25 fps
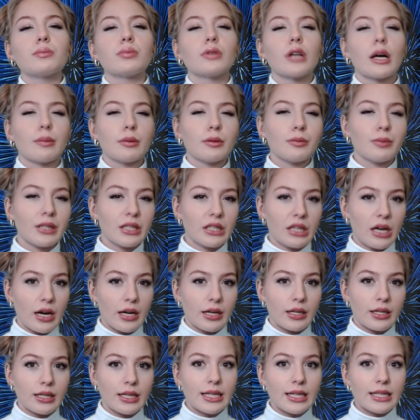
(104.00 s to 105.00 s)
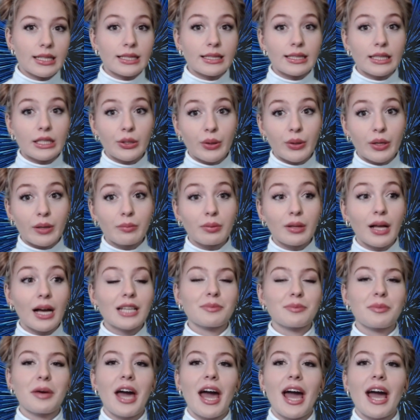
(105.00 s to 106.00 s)
Probably not, considering
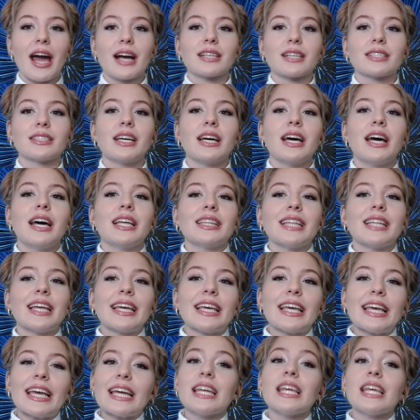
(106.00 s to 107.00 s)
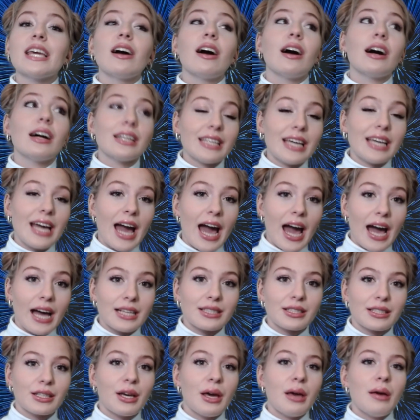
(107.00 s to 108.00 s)
plasma acts like any hot
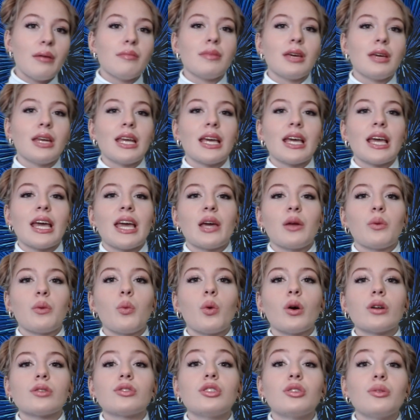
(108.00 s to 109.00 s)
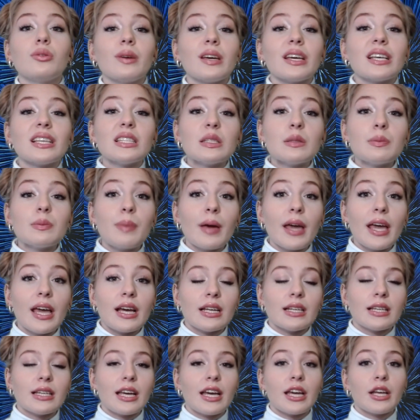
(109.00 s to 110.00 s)
gas, meaning it wants to
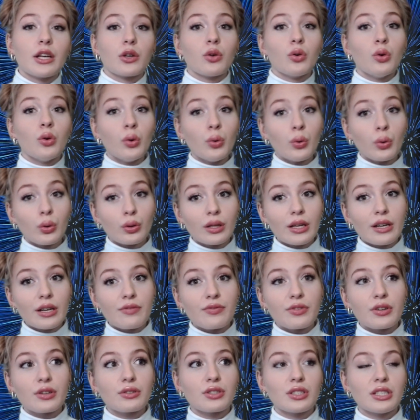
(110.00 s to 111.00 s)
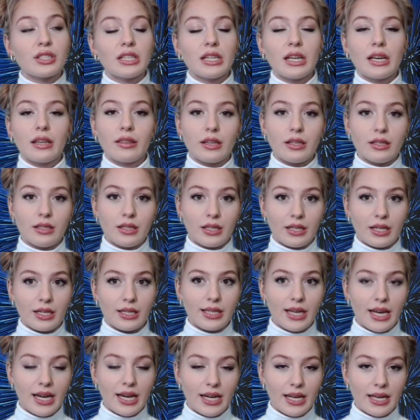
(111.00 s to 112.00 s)
expand and cool if there's nothing to
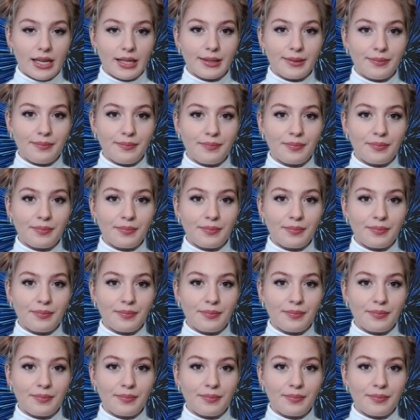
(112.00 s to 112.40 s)
contain it.